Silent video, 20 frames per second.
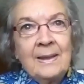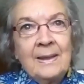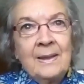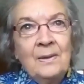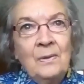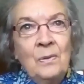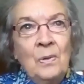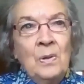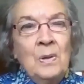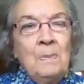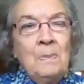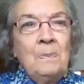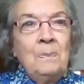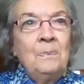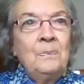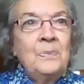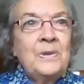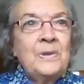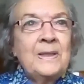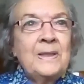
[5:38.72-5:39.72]
all the
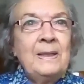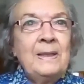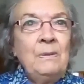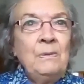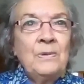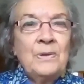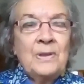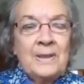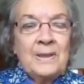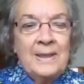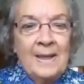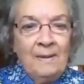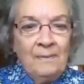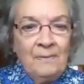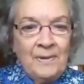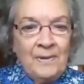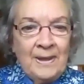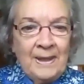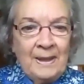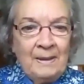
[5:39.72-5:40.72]
suits and
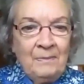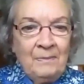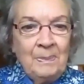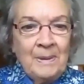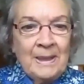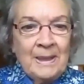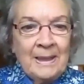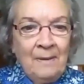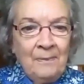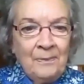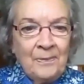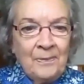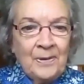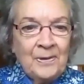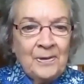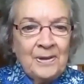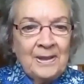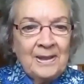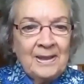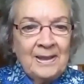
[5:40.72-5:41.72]
everything would be
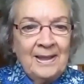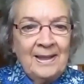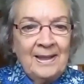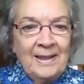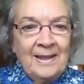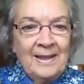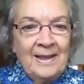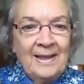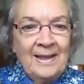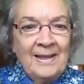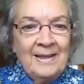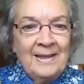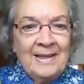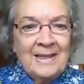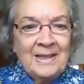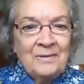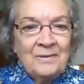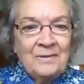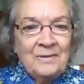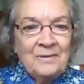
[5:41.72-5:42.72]
covered in
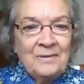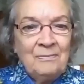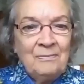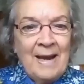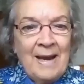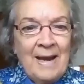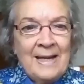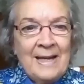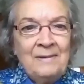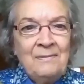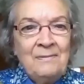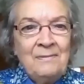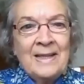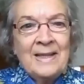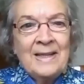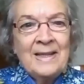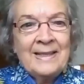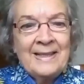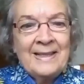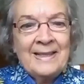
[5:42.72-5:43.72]
this red
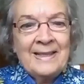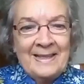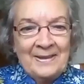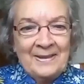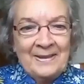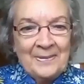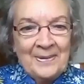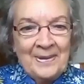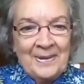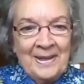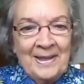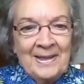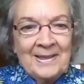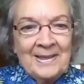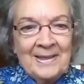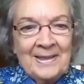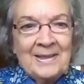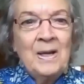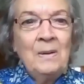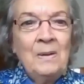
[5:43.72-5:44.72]
residue. So
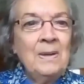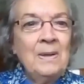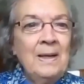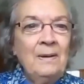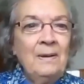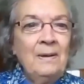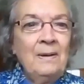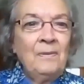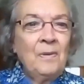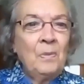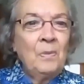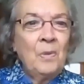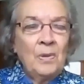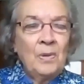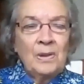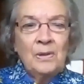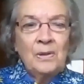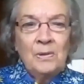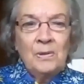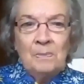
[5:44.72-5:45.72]
no one ever wore a
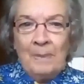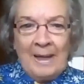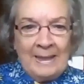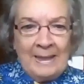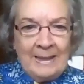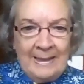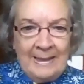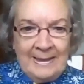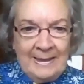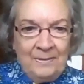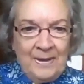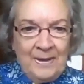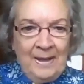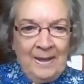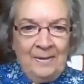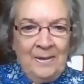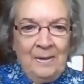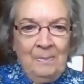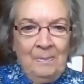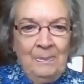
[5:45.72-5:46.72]
good bathing suit down
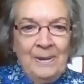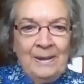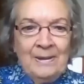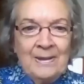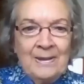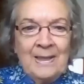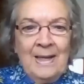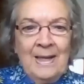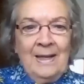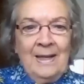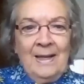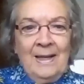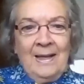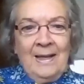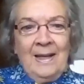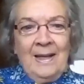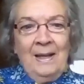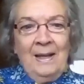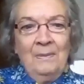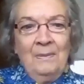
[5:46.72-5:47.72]
there because
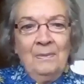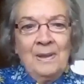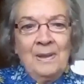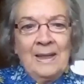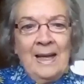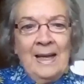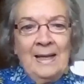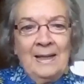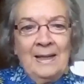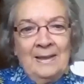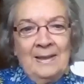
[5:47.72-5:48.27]
it would get